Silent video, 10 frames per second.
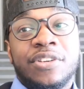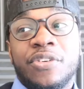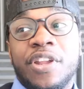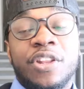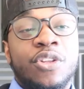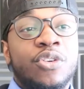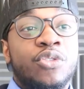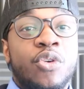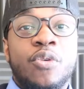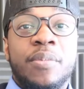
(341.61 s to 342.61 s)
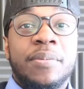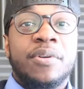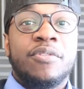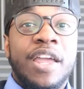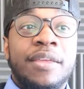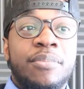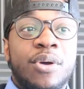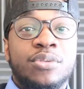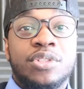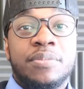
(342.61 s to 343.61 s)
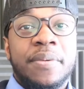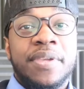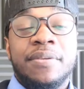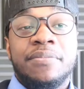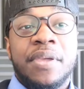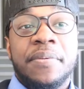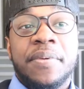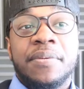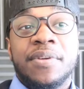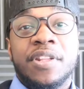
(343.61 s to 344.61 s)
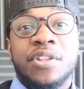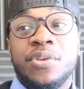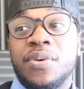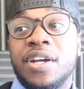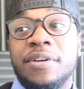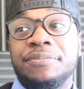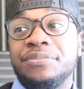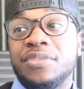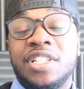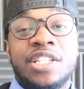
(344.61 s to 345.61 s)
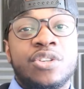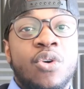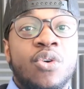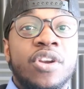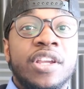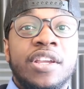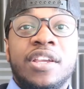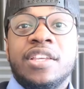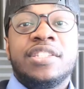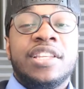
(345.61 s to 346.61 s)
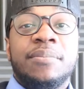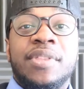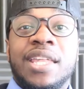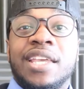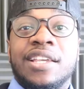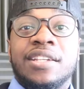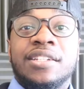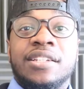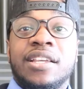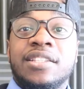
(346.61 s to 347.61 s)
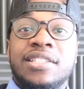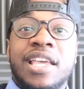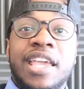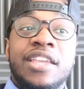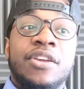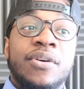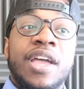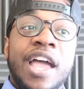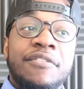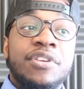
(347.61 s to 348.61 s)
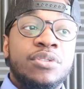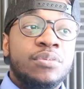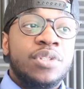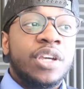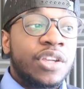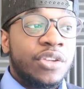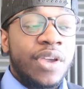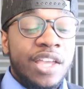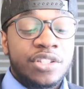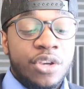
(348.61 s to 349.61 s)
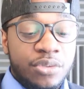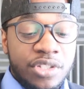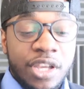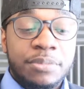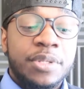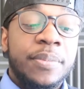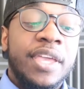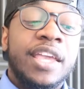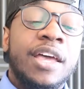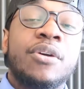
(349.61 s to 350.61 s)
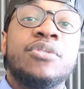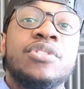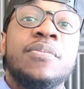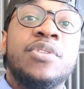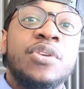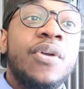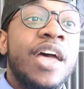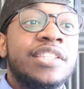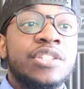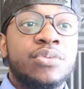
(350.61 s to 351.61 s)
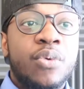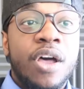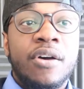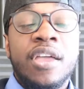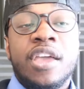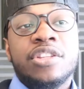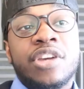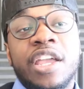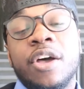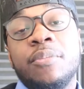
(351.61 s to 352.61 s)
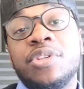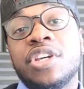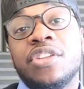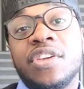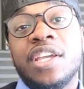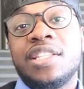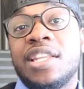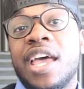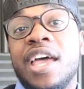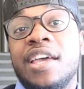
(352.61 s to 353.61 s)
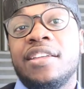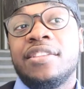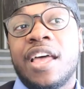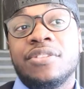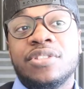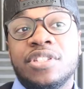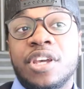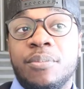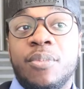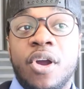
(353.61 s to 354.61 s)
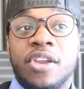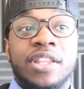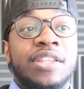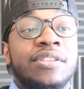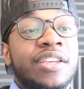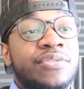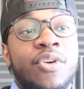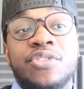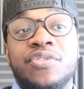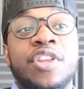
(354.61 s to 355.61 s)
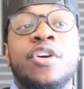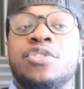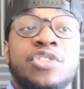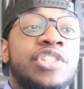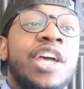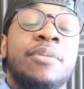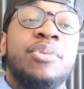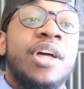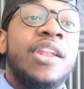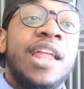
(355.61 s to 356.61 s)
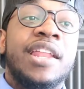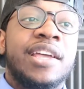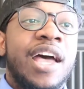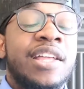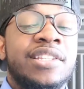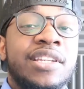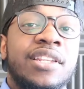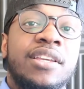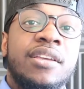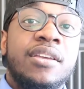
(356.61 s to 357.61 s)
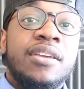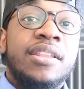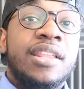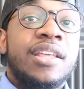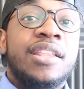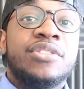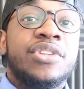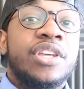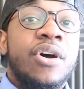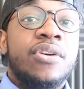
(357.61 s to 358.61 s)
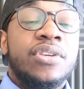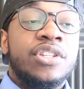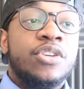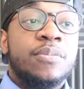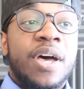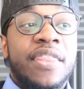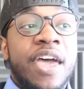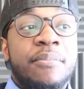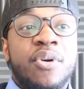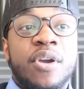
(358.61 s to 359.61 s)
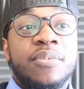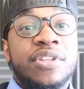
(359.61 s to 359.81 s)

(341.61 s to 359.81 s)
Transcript: Create a little group, maybe a Reddit post, maybe a little Discord, something, and say, you know what, I have a YouTube channel. Can you guys go sub to me? I'll go sub to you guys as well. Try and help each other get to that 1,000 sub mark. And then as far as videos, you just got to put out a lot of content. That's really all you can do about that part.